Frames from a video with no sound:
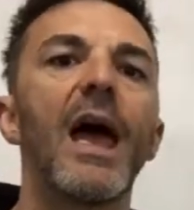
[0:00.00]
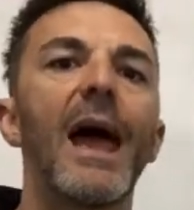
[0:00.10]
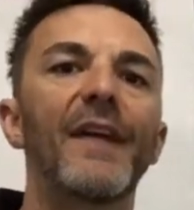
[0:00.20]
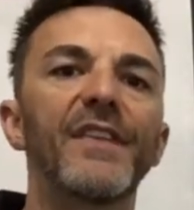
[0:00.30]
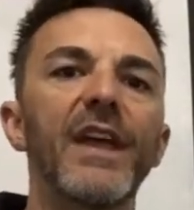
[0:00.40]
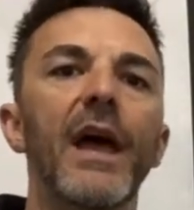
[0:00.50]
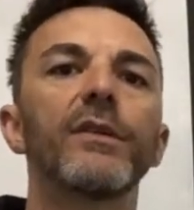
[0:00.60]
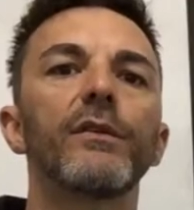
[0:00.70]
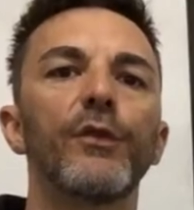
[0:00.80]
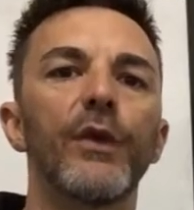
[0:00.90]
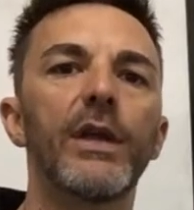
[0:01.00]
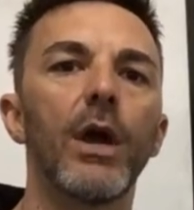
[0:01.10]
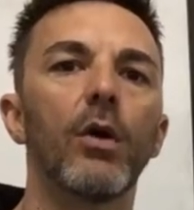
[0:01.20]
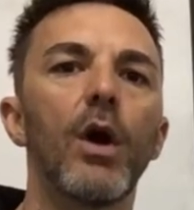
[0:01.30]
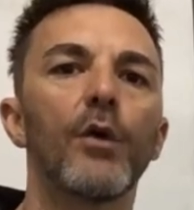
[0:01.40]
at the end of the
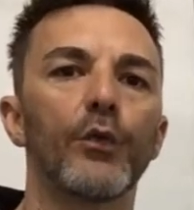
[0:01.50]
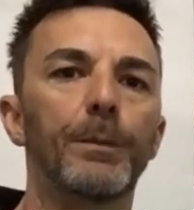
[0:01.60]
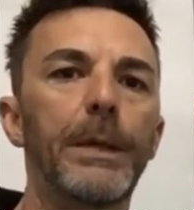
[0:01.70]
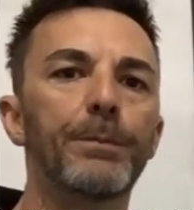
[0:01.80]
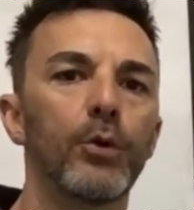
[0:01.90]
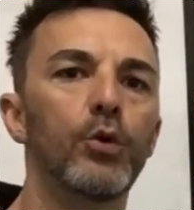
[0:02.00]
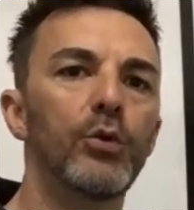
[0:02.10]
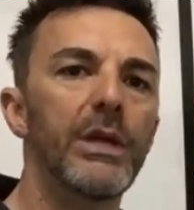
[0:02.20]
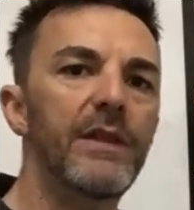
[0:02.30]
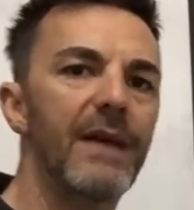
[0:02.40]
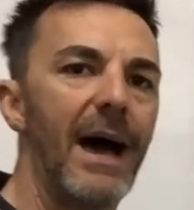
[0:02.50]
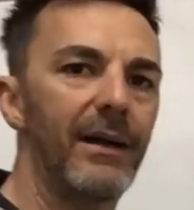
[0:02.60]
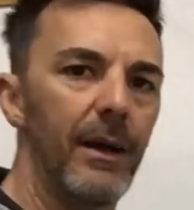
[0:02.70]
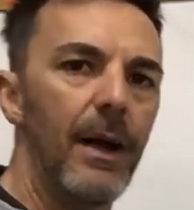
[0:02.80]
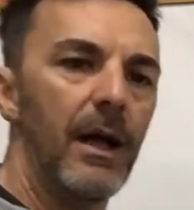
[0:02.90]
video for people who need
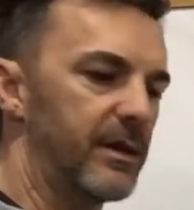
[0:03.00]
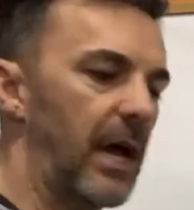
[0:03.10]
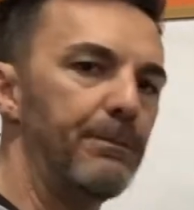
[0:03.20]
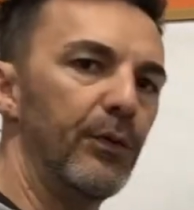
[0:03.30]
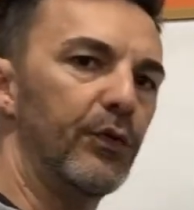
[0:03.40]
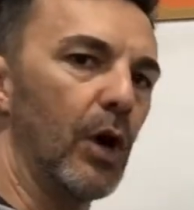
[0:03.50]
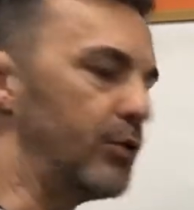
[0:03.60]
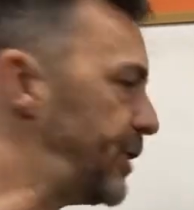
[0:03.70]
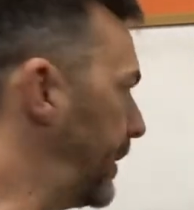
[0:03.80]
that type of coaching.